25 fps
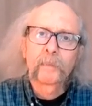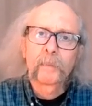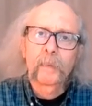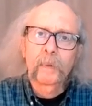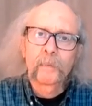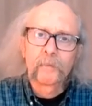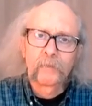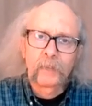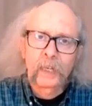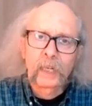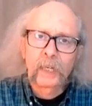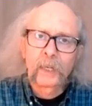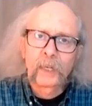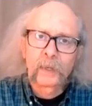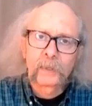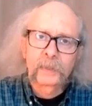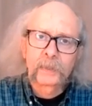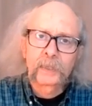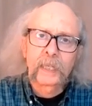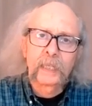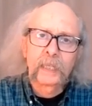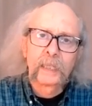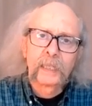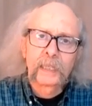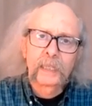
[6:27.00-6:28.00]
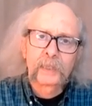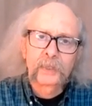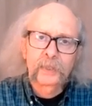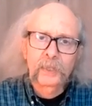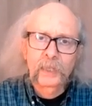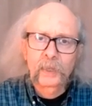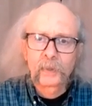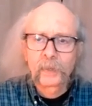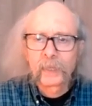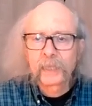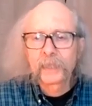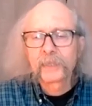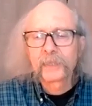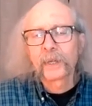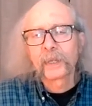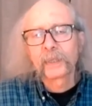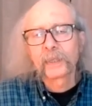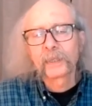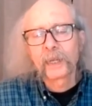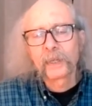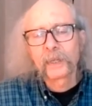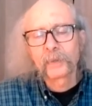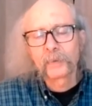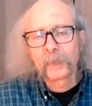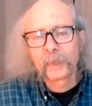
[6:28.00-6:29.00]
videos in this series on
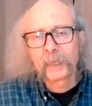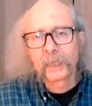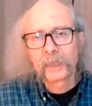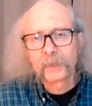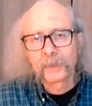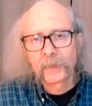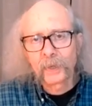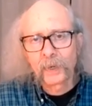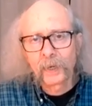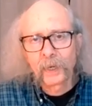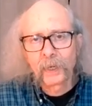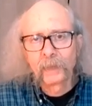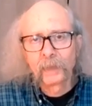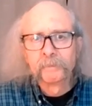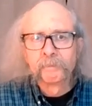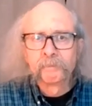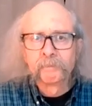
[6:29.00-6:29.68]
country guitar,